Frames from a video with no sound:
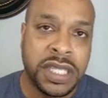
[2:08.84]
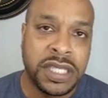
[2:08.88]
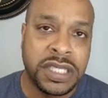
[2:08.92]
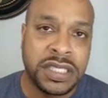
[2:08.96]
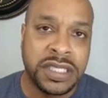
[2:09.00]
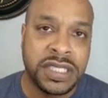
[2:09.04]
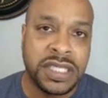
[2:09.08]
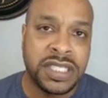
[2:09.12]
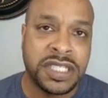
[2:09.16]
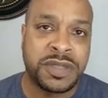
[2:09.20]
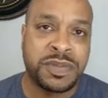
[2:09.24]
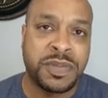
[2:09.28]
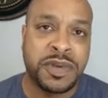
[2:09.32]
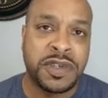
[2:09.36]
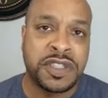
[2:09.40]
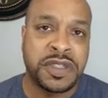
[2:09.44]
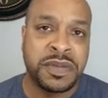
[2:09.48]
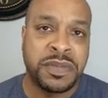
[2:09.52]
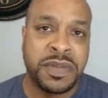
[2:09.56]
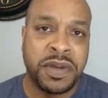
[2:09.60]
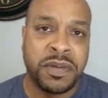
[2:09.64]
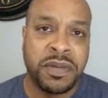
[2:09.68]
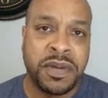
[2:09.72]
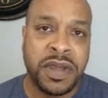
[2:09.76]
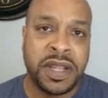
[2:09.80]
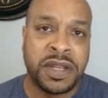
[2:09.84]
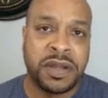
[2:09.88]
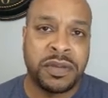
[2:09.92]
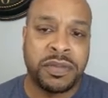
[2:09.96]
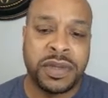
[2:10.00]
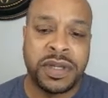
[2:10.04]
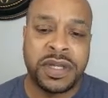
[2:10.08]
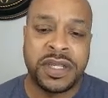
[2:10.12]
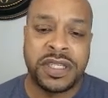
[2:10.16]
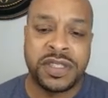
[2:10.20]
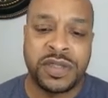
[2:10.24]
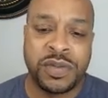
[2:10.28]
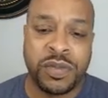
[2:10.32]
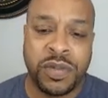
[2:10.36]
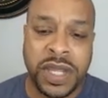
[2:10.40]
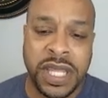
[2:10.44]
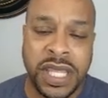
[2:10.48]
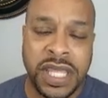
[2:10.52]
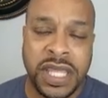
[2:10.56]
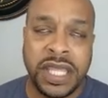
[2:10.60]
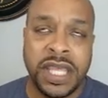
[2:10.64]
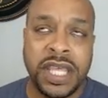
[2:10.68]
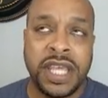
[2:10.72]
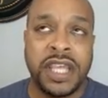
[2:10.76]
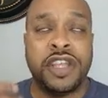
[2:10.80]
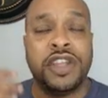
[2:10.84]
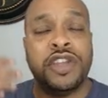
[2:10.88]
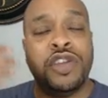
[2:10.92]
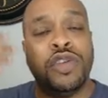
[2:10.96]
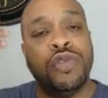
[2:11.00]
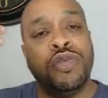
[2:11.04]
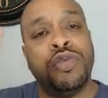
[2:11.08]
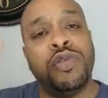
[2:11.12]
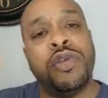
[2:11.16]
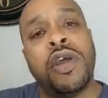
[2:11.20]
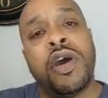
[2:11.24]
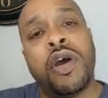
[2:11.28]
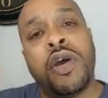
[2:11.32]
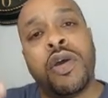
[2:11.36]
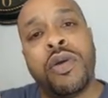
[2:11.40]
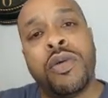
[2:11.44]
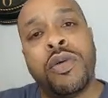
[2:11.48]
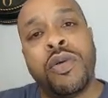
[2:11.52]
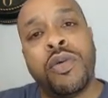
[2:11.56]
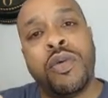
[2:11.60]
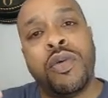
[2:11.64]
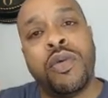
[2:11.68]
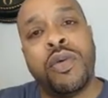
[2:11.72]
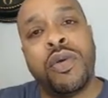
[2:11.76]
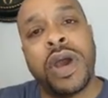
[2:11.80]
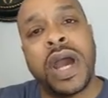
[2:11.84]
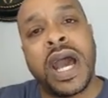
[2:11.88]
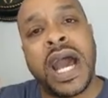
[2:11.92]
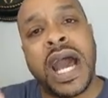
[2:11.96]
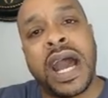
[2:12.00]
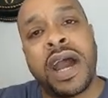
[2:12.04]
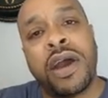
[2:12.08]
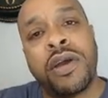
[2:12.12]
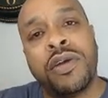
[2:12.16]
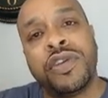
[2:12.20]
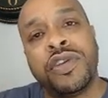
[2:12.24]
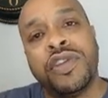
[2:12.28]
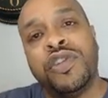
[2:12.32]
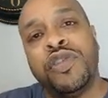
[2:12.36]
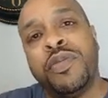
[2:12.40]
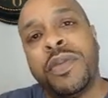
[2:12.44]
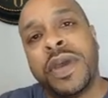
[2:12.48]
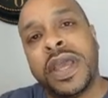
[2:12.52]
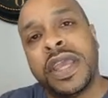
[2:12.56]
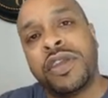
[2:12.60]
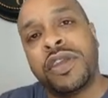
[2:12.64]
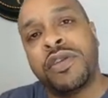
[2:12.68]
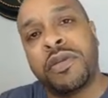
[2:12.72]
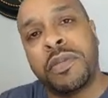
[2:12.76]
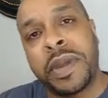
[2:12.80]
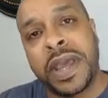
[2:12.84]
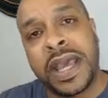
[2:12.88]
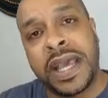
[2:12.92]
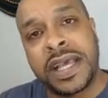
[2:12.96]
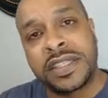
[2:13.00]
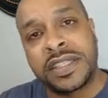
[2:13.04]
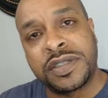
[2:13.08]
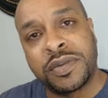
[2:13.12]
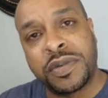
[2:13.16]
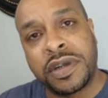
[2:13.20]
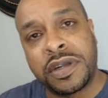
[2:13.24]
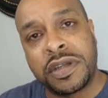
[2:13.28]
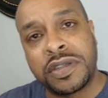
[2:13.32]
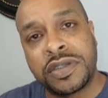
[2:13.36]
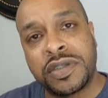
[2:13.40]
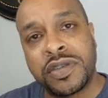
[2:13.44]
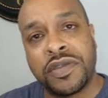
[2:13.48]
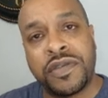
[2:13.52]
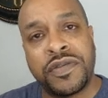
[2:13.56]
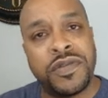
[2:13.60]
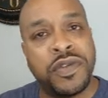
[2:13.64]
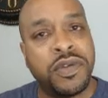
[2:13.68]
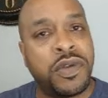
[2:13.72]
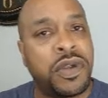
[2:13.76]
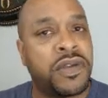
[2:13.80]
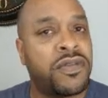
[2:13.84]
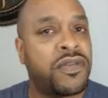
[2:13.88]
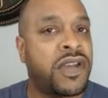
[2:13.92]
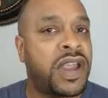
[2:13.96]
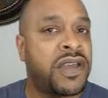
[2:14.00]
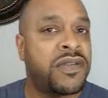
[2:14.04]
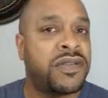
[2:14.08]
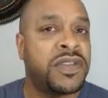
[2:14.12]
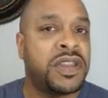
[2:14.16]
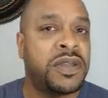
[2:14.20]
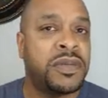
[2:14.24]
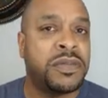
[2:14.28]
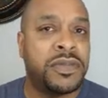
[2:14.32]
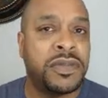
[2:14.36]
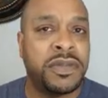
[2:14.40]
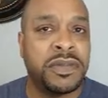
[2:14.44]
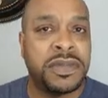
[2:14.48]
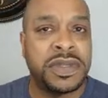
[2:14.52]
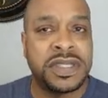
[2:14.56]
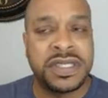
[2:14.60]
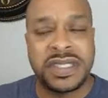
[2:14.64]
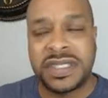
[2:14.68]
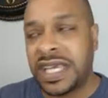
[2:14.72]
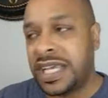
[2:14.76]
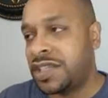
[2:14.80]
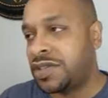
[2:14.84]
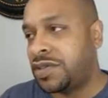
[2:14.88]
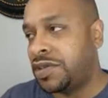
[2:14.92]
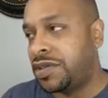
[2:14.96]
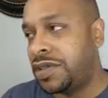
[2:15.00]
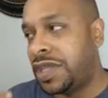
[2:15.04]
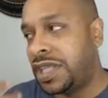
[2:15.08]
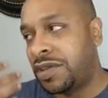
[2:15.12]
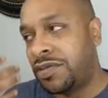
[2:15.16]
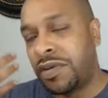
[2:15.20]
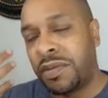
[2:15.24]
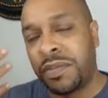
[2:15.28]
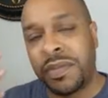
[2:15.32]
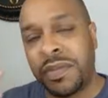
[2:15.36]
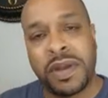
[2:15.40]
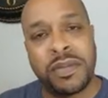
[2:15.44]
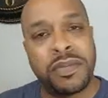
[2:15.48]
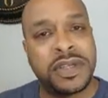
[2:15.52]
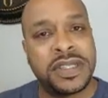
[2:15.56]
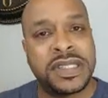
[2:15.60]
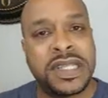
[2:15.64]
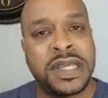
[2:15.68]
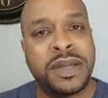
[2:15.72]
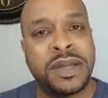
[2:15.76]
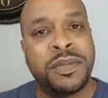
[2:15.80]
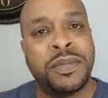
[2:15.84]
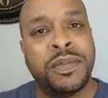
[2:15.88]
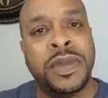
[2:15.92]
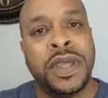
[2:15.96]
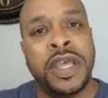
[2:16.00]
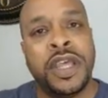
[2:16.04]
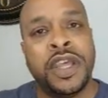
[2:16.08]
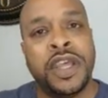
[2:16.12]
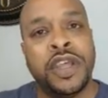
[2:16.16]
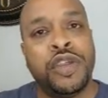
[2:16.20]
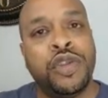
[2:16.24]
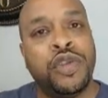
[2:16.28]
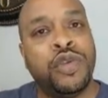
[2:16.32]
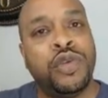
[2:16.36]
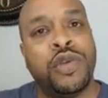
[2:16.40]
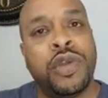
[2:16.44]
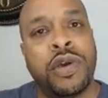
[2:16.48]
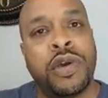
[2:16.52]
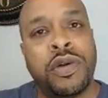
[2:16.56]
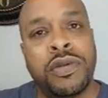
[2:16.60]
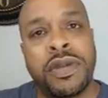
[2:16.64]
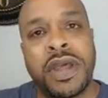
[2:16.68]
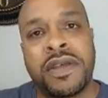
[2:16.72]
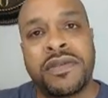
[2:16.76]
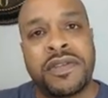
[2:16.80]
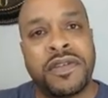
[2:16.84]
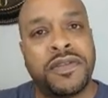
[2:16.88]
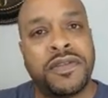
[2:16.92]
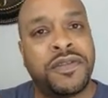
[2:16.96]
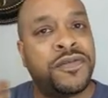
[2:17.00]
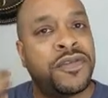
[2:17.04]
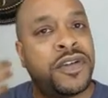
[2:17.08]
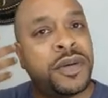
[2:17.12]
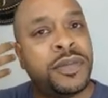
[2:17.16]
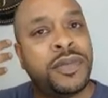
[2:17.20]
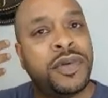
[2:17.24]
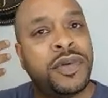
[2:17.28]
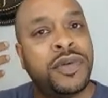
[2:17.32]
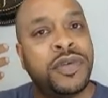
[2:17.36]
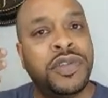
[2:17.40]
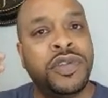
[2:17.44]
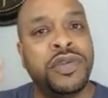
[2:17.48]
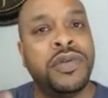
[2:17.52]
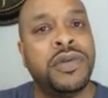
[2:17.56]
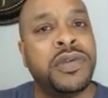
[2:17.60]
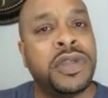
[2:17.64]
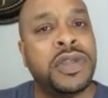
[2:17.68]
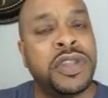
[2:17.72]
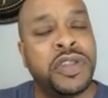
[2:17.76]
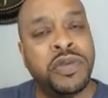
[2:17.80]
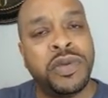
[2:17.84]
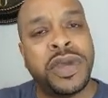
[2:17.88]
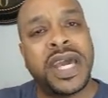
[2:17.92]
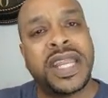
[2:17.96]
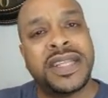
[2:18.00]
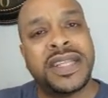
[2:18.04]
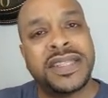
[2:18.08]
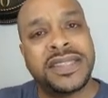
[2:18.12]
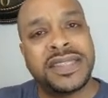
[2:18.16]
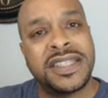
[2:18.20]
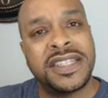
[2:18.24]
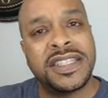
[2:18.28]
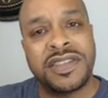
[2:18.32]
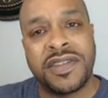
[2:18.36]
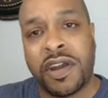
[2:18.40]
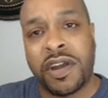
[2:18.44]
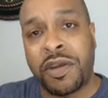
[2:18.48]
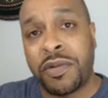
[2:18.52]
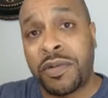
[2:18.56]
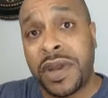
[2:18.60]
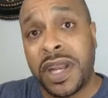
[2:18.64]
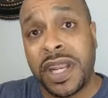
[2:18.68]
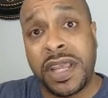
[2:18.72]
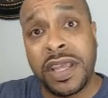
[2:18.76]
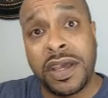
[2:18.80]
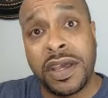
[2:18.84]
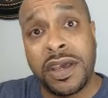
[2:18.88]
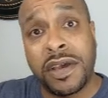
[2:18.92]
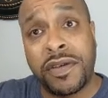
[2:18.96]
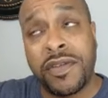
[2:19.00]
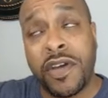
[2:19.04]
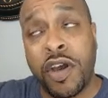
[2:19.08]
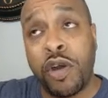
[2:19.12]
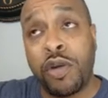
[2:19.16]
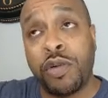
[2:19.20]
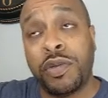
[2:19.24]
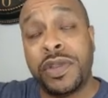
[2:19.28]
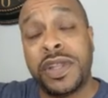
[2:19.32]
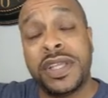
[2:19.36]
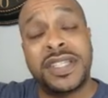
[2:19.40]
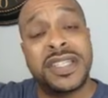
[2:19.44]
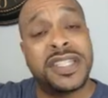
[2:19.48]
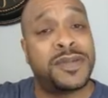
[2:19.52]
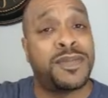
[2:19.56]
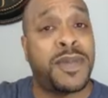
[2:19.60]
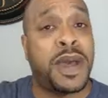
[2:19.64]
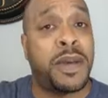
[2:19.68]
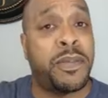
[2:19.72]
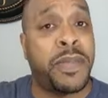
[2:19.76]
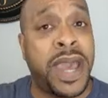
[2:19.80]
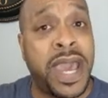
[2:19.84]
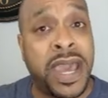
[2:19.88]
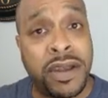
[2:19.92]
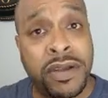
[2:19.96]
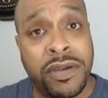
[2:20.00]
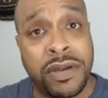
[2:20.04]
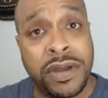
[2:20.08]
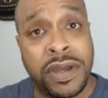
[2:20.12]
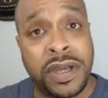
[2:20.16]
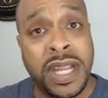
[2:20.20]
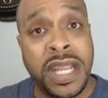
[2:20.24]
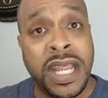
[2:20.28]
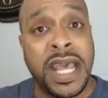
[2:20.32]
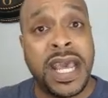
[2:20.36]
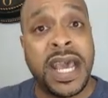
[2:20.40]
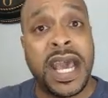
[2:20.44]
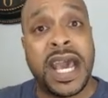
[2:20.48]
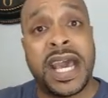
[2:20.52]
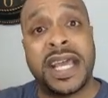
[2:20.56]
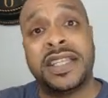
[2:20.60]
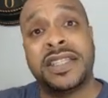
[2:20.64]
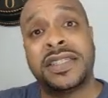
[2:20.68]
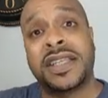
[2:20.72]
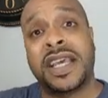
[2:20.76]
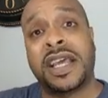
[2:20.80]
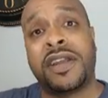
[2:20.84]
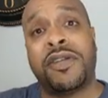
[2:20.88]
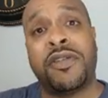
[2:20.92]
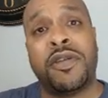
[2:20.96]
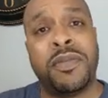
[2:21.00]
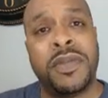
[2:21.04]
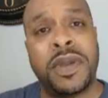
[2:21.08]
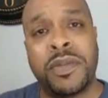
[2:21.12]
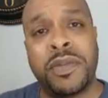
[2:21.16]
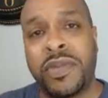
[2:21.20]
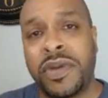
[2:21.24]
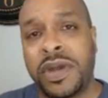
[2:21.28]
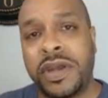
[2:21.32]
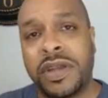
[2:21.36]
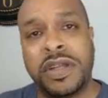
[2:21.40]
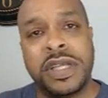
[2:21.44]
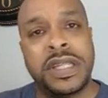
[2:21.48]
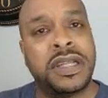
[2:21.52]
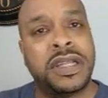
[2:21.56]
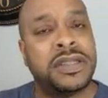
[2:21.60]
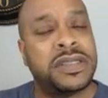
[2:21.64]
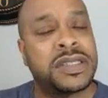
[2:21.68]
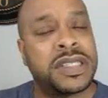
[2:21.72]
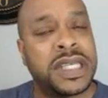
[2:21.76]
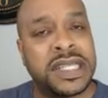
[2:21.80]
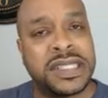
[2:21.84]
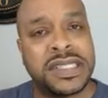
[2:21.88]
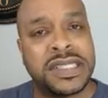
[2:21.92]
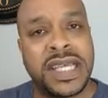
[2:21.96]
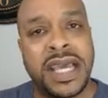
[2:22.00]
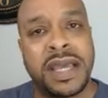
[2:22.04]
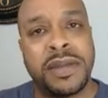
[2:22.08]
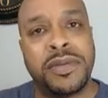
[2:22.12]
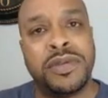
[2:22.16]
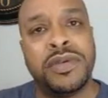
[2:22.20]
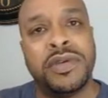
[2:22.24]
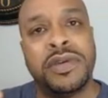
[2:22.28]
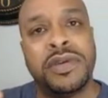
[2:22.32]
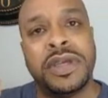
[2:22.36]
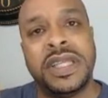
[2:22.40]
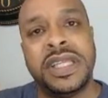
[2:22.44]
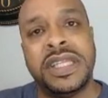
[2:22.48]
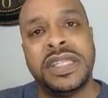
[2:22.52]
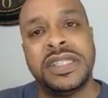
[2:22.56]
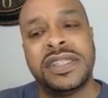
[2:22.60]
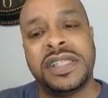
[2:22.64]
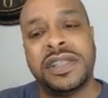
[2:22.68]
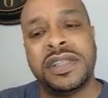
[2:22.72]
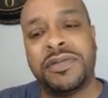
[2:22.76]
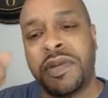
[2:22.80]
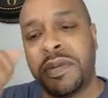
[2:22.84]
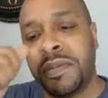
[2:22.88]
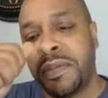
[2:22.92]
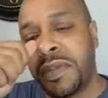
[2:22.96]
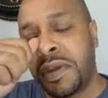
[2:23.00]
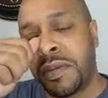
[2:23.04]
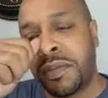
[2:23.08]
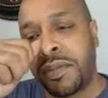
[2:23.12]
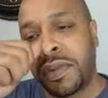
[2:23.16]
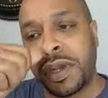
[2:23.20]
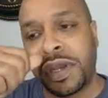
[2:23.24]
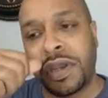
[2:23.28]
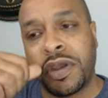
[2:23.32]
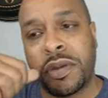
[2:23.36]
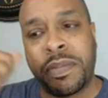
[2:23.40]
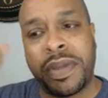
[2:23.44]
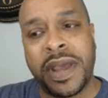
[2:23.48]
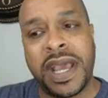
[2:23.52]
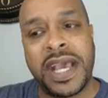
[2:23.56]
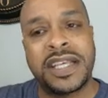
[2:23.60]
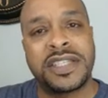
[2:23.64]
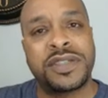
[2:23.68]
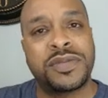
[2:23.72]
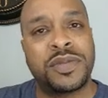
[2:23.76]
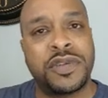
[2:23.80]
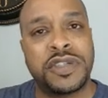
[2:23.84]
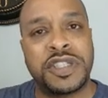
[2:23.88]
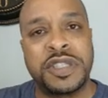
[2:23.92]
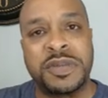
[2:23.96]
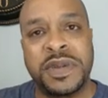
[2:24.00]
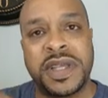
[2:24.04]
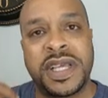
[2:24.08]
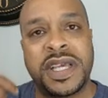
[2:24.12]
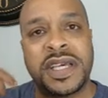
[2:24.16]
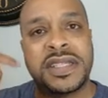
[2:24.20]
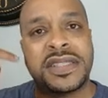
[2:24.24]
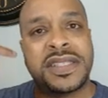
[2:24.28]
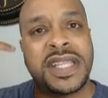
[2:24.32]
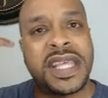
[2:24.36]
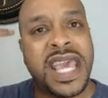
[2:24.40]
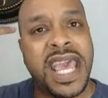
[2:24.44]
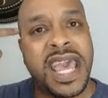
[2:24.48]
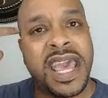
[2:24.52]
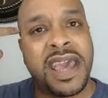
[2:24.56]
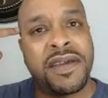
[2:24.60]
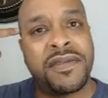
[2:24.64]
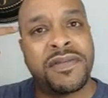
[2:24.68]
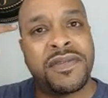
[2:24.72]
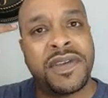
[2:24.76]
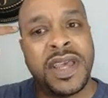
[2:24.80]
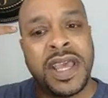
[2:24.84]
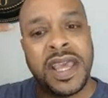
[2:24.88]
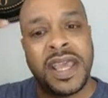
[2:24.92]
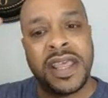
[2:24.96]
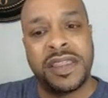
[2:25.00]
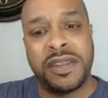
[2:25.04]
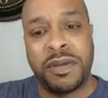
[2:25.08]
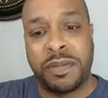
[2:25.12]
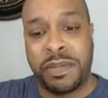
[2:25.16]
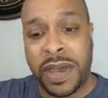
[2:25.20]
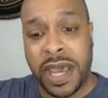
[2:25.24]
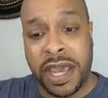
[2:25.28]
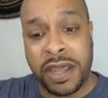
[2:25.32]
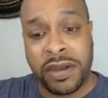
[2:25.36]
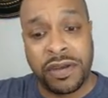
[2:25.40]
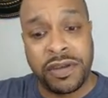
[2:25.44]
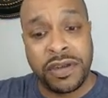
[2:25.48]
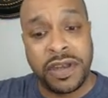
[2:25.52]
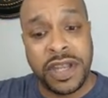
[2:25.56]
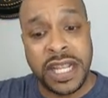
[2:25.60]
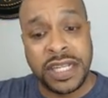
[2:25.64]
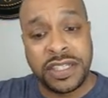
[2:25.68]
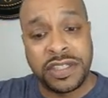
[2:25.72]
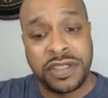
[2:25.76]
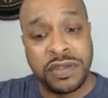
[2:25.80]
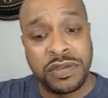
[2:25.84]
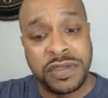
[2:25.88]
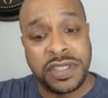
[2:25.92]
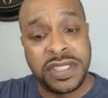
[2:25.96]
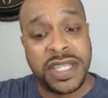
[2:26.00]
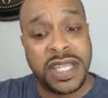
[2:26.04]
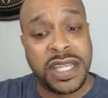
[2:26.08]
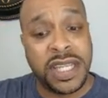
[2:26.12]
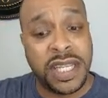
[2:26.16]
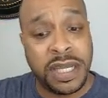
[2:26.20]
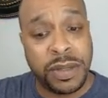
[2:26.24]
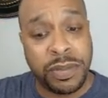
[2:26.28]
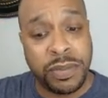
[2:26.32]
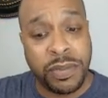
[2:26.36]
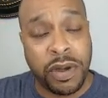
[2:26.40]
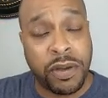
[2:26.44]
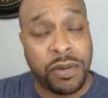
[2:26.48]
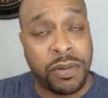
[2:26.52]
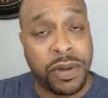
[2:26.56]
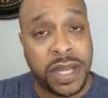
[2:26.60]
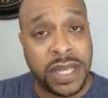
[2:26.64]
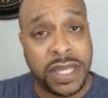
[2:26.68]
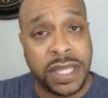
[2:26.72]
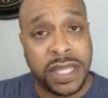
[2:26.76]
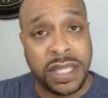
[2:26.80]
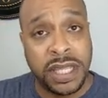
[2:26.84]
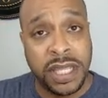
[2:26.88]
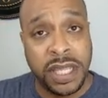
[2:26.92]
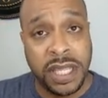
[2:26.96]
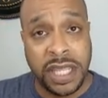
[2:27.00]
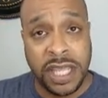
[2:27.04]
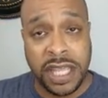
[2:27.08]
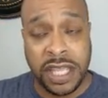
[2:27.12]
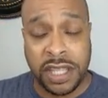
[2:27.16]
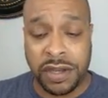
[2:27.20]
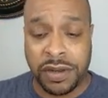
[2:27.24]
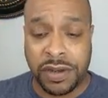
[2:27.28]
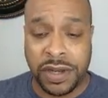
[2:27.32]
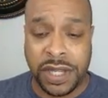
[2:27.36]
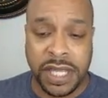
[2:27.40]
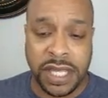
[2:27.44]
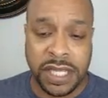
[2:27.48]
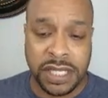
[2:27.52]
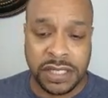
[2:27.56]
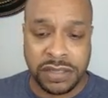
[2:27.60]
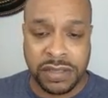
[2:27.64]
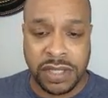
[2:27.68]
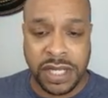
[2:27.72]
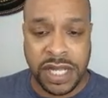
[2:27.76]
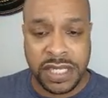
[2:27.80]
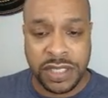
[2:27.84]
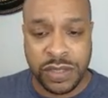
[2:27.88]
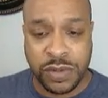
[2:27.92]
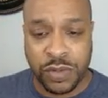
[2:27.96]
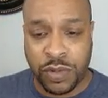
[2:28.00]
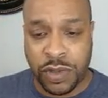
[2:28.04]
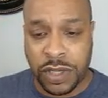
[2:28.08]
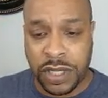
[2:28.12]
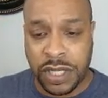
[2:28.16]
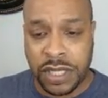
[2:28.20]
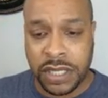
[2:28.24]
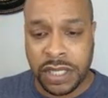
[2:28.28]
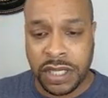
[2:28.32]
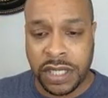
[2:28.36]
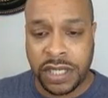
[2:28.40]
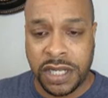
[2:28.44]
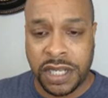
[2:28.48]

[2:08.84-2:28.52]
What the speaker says: It's supposed to be random, but in this way, you know how you make your password. So if you ever have any mistakes or you need to remember something, you don't have to fumble. You got a sense already of, this is my pattern. I just got to remember. And it'll take time. You'll easily remember your passwords because they have the pattern that you set up already in your head. So that's one.